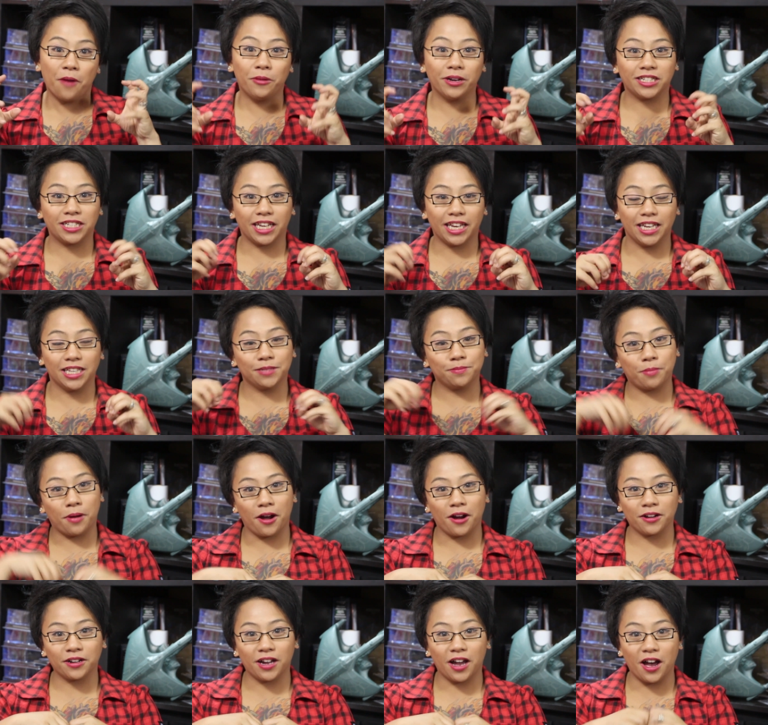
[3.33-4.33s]
which is
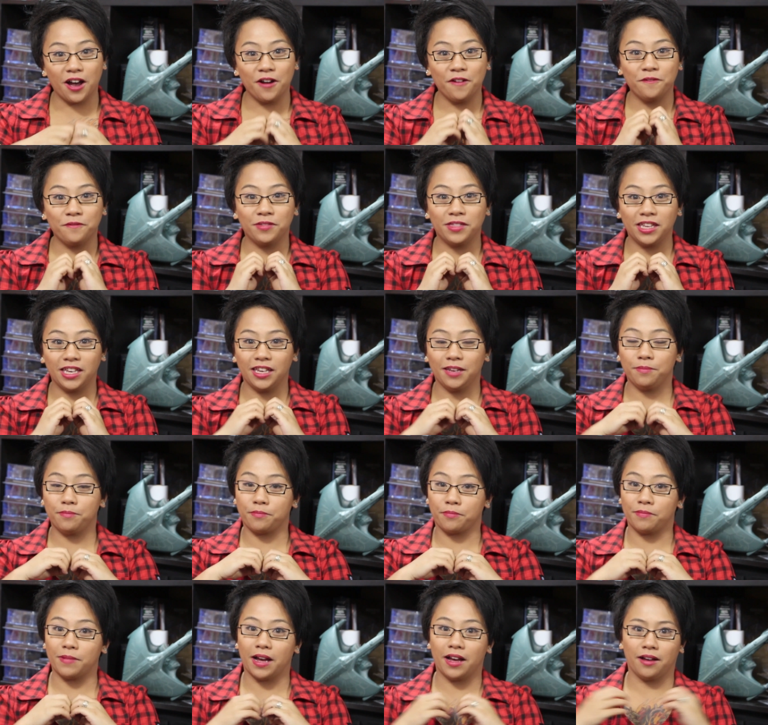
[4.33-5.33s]
part of the
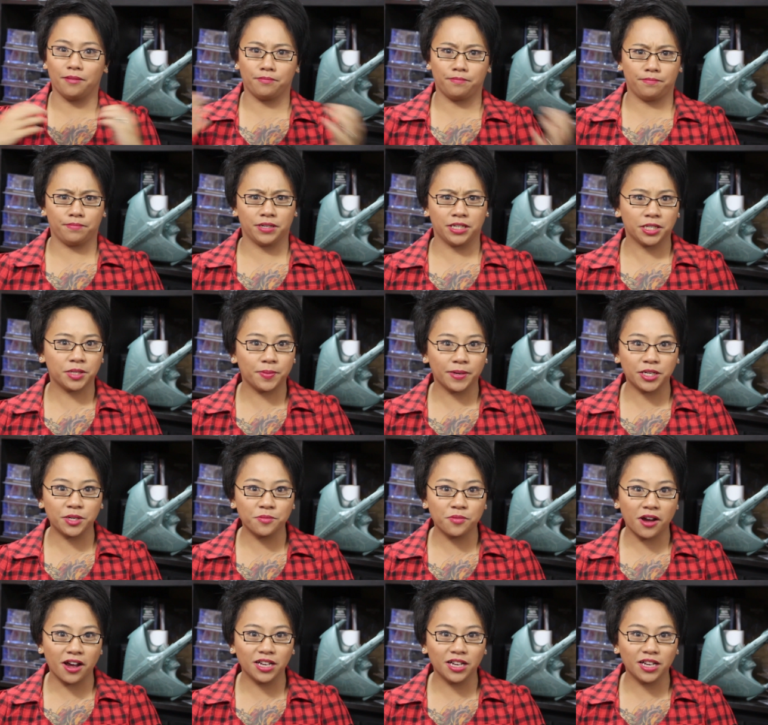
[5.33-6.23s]
participation